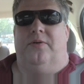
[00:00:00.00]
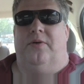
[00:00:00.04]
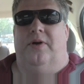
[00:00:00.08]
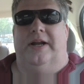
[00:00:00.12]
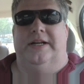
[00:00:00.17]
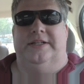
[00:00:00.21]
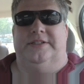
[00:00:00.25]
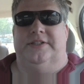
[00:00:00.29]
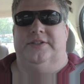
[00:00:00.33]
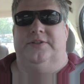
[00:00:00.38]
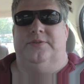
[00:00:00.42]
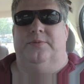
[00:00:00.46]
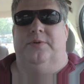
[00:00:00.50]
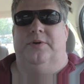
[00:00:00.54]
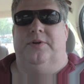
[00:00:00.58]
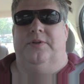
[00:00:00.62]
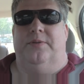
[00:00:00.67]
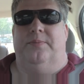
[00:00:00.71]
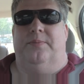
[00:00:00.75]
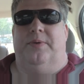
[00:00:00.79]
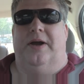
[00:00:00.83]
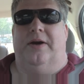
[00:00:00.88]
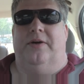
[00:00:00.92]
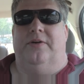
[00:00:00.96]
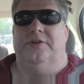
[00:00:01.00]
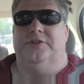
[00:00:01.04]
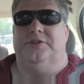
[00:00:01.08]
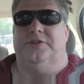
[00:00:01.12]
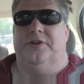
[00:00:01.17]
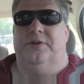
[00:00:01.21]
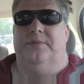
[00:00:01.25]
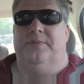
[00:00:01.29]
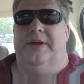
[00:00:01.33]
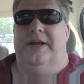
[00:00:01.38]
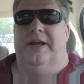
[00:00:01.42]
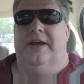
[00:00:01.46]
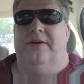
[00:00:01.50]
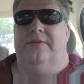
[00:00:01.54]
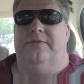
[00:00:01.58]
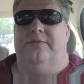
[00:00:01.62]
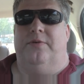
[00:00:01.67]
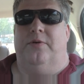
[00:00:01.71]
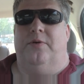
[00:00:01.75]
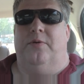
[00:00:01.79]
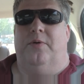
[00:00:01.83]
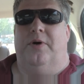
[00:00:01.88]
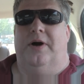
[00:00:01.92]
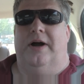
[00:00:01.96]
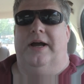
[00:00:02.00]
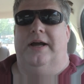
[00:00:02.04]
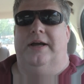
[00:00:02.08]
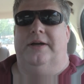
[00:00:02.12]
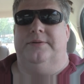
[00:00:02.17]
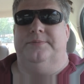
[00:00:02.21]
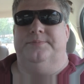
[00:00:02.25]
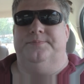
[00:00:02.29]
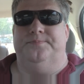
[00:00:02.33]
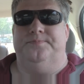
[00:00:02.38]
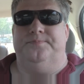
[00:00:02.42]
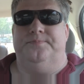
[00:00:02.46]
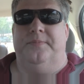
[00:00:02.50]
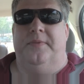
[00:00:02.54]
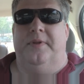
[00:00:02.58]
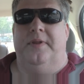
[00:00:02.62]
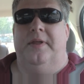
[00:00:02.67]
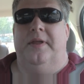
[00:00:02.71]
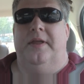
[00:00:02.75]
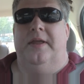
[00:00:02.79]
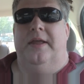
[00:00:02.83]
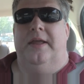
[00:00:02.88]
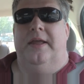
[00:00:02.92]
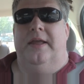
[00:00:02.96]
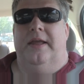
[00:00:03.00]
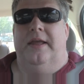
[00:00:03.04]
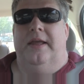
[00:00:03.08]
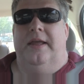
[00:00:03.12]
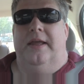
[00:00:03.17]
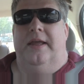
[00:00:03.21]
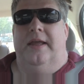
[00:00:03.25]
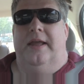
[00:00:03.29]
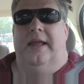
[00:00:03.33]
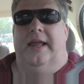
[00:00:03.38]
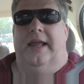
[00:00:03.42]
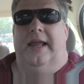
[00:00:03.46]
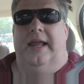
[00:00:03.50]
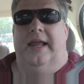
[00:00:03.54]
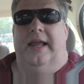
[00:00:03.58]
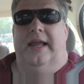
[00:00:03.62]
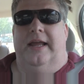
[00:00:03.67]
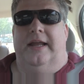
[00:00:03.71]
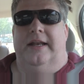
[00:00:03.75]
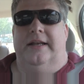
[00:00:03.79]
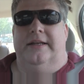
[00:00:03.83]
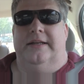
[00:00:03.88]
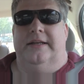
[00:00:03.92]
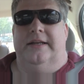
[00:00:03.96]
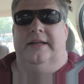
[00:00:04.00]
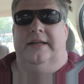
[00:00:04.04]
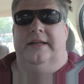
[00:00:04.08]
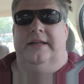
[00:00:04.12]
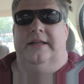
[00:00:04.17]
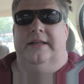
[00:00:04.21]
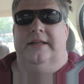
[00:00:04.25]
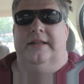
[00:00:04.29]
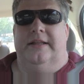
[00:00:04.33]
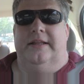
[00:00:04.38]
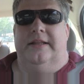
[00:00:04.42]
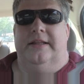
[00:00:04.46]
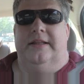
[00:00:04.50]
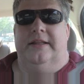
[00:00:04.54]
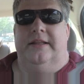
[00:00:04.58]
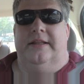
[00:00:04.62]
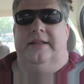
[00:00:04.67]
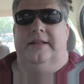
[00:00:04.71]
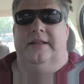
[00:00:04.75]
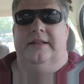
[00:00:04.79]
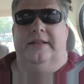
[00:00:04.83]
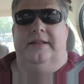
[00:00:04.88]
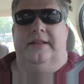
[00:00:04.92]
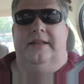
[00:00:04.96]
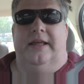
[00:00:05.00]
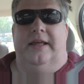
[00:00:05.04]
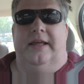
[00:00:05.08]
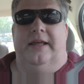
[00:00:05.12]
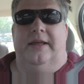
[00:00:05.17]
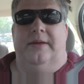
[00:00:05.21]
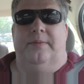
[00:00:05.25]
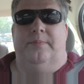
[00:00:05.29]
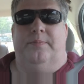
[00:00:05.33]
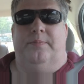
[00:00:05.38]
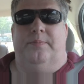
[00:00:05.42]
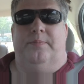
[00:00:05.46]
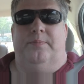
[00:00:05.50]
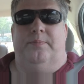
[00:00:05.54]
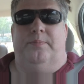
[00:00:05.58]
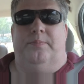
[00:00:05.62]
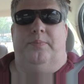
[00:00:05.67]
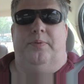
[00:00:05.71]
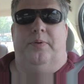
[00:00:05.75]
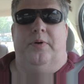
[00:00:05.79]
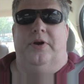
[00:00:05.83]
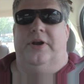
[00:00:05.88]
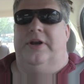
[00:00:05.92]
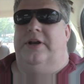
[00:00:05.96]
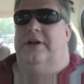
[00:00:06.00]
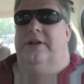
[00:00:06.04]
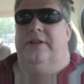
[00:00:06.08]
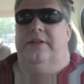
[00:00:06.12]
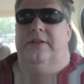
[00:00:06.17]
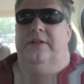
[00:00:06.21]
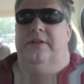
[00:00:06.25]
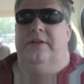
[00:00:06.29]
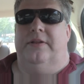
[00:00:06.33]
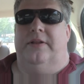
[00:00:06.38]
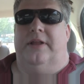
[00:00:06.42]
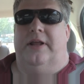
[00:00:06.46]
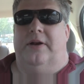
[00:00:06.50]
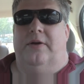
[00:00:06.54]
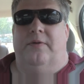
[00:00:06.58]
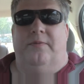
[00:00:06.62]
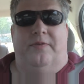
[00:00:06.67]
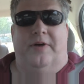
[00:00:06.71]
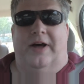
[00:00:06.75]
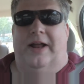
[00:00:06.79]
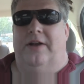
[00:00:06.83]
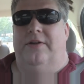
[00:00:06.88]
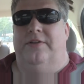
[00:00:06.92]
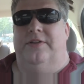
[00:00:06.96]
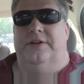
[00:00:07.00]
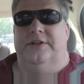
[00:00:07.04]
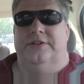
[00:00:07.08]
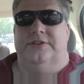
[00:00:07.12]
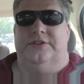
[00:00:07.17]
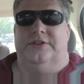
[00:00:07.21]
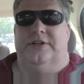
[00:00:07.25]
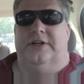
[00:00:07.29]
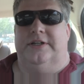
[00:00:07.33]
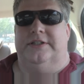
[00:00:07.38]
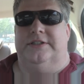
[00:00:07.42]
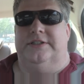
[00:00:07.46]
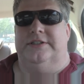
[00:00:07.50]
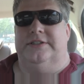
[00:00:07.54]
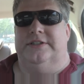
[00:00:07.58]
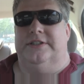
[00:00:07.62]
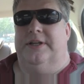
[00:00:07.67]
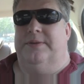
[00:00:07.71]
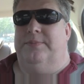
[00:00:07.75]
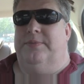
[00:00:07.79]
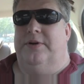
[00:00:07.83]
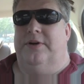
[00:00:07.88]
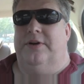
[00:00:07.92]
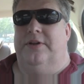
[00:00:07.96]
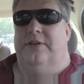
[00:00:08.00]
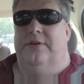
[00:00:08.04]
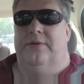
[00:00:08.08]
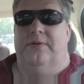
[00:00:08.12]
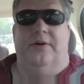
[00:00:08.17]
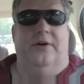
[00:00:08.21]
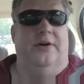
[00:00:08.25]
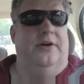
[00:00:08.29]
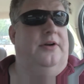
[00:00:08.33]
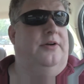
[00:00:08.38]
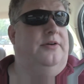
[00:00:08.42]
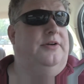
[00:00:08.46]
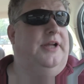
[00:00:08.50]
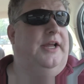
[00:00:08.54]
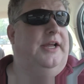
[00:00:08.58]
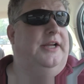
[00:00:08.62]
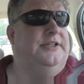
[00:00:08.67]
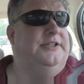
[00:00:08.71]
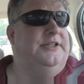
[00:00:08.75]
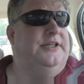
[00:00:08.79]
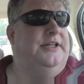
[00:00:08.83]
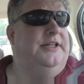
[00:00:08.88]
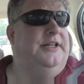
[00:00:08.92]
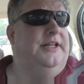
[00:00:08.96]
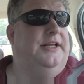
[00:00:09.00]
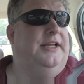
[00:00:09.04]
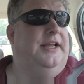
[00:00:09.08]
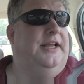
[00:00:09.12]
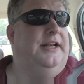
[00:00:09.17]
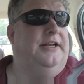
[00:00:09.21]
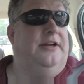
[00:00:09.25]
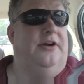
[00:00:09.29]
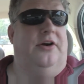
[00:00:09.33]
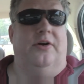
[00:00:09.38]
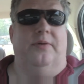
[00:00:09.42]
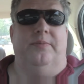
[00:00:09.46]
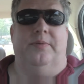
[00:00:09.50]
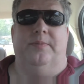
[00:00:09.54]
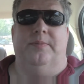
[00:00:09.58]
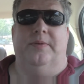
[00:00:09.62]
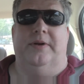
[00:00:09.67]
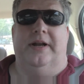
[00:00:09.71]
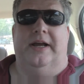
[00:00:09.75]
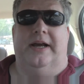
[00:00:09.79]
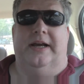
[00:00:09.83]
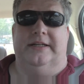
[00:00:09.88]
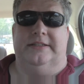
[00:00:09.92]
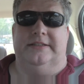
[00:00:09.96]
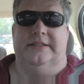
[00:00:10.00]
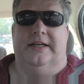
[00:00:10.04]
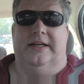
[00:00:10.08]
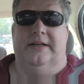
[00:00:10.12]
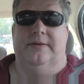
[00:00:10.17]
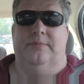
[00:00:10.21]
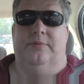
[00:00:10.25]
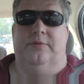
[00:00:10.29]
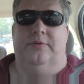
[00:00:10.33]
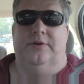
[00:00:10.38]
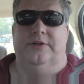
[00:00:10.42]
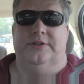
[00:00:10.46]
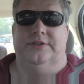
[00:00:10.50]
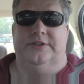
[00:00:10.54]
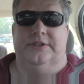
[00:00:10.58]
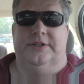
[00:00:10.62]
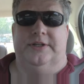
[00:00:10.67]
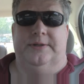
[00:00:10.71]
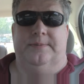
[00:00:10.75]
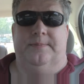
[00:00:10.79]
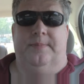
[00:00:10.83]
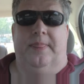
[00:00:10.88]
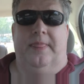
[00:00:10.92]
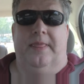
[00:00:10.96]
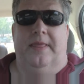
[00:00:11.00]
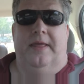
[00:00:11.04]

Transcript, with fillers: crisis where the power is going to be out for a while. And they put it in, they don't follow the instructions and they put it in the wrong location and they get carbon monoxide poisoning.